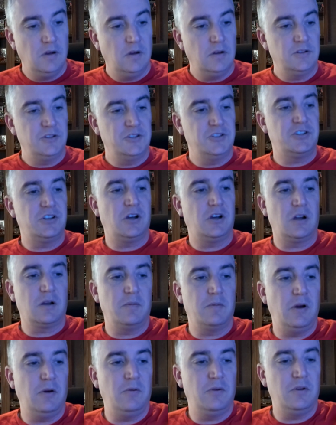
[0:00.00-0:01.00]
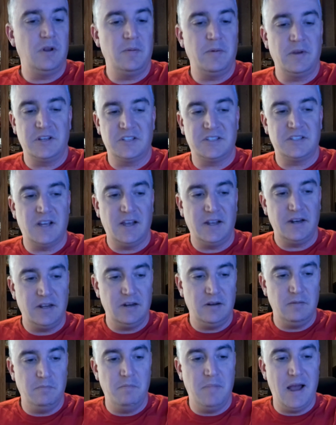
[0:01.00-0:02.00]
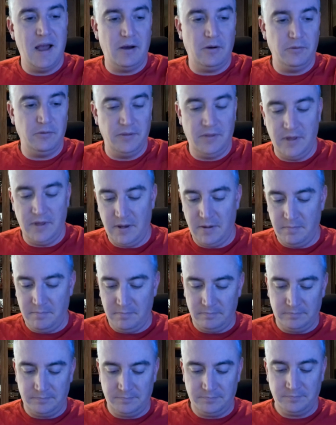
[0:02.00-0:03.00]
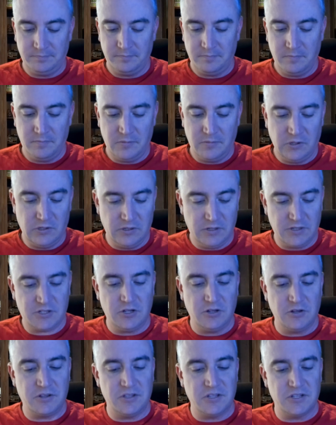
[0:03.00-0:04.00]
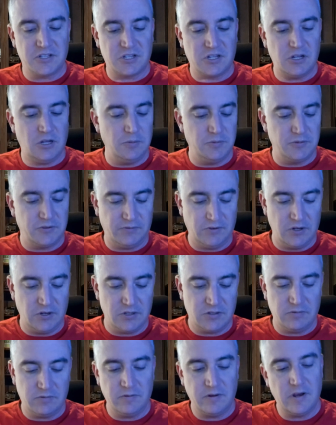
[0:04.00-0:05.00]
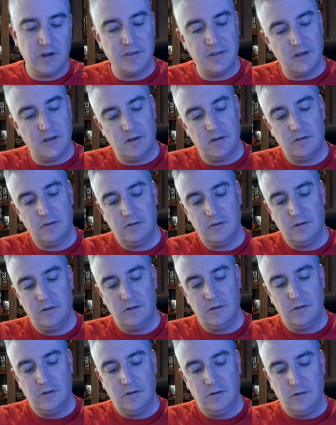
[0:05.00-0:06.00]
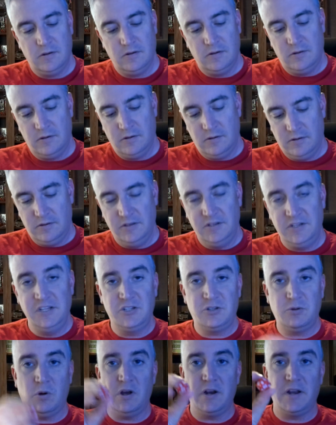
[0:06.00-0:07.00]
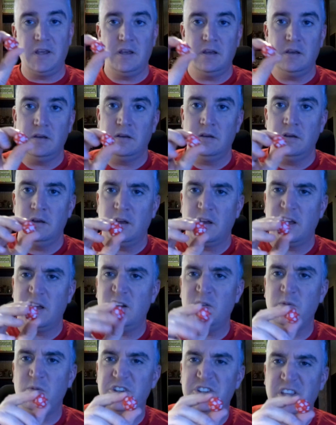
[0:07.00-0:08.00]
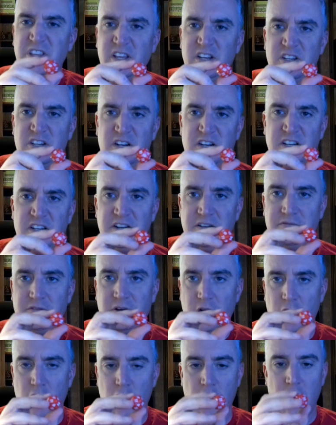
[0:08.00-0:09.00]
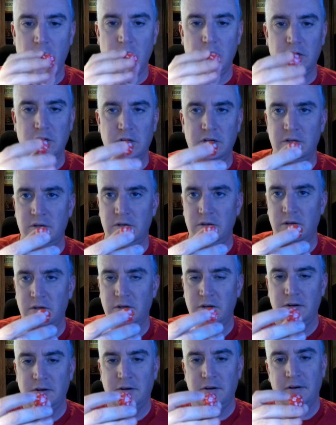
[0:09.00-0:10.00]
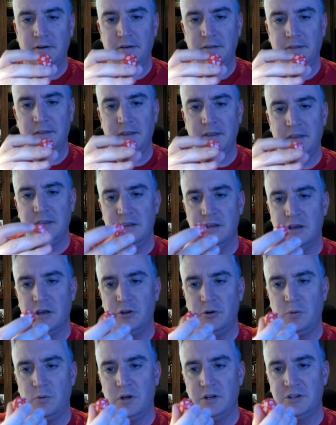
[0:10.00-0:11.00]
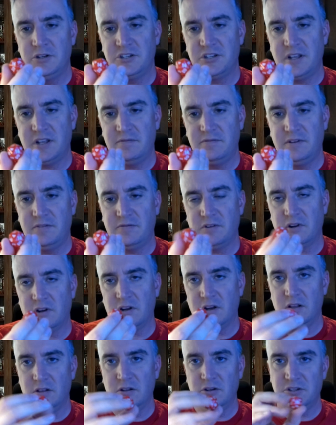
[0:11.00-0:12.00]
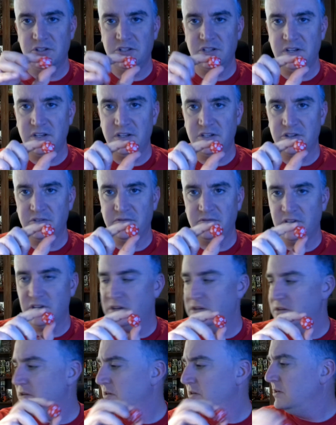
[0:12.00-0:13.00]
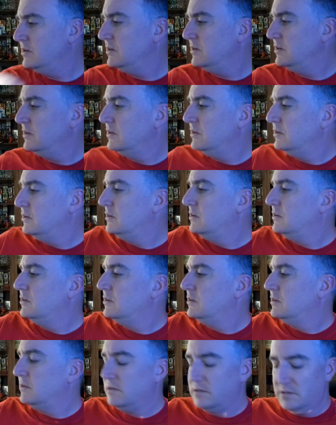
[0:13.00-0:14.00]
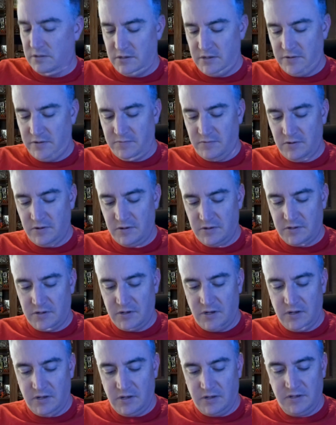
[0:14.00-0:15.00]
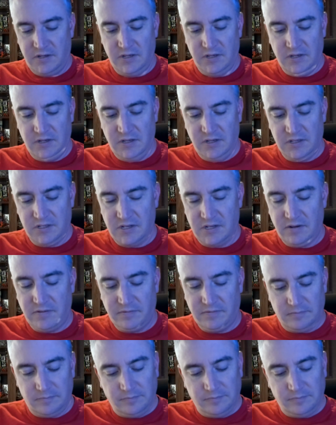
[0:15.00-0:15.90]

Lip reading: I'll just talk about what I'm excited about them. But let's look at the sculpts first. We got the D20. Kind of wish they had done a different color than the other one. Just have different colors in each of the different D&D stuff.